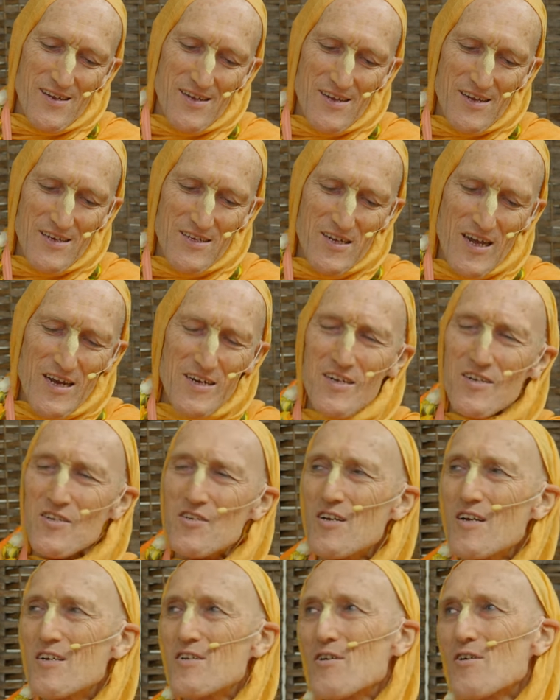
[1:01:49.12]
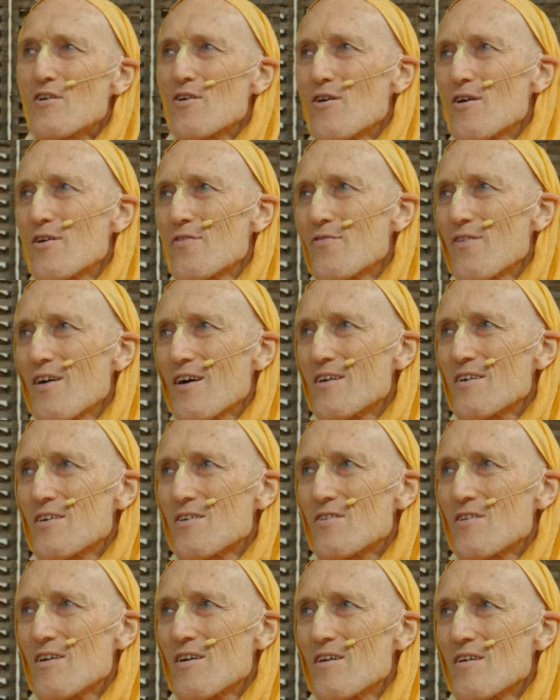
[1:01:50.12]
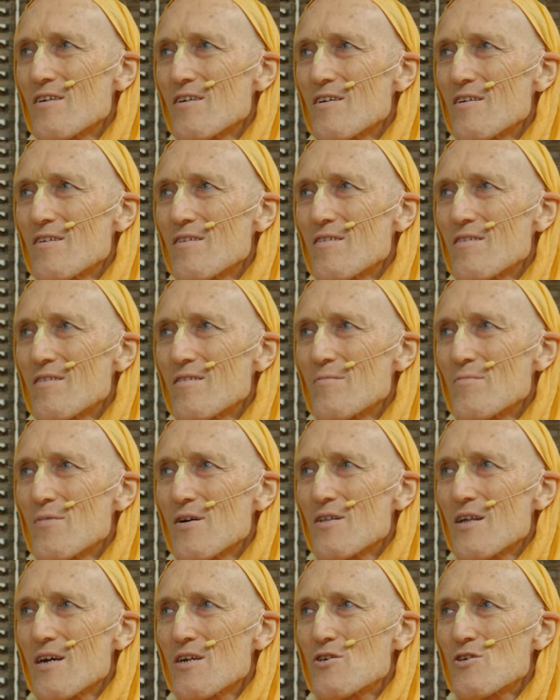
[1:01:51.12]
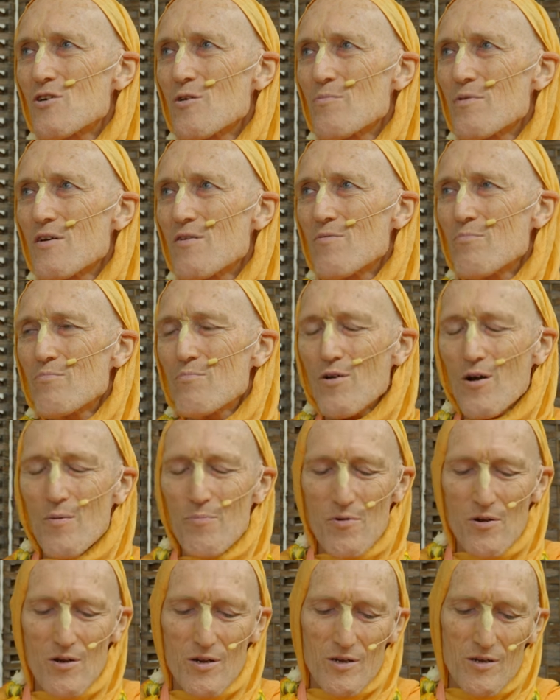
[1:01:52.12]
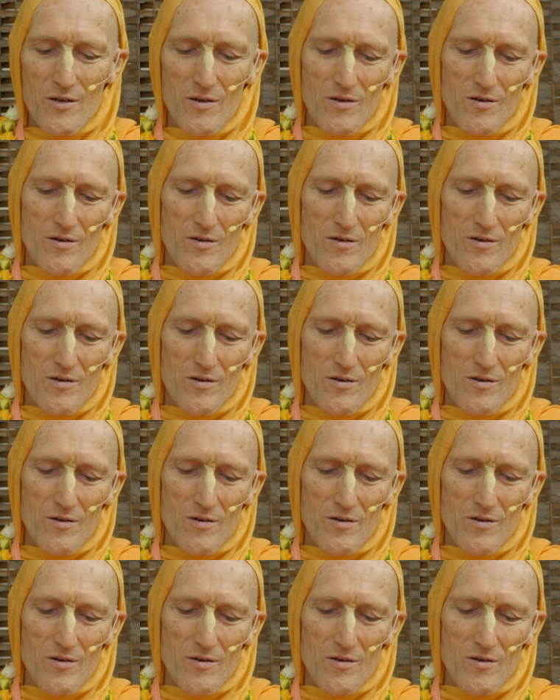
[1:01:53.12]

the tendency to glorify is there, but that should be properly